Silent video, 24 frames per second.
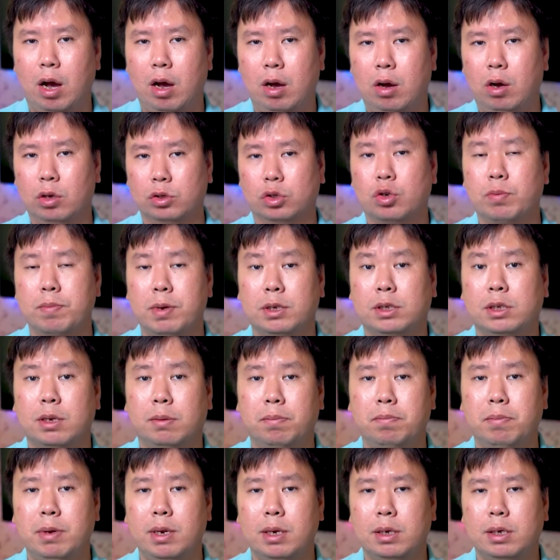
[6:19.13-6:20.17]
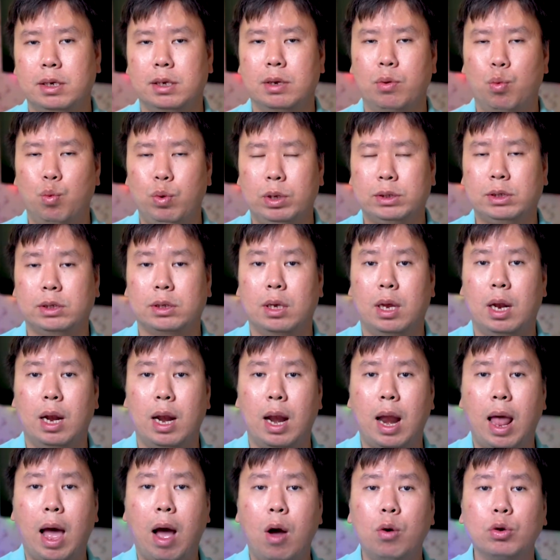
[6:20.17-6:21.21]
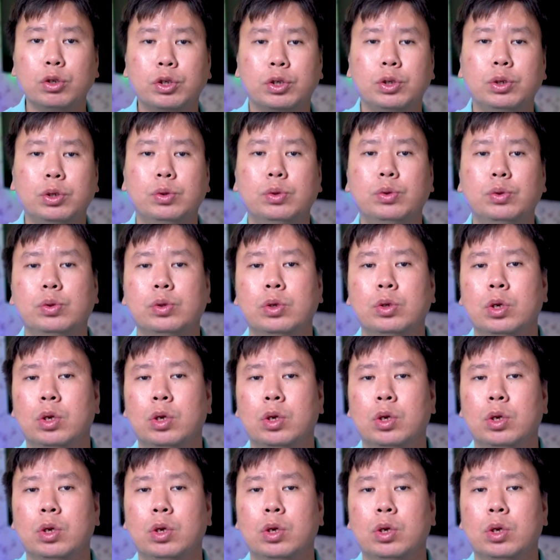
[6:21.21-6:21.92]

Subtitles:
automation builder, which allows you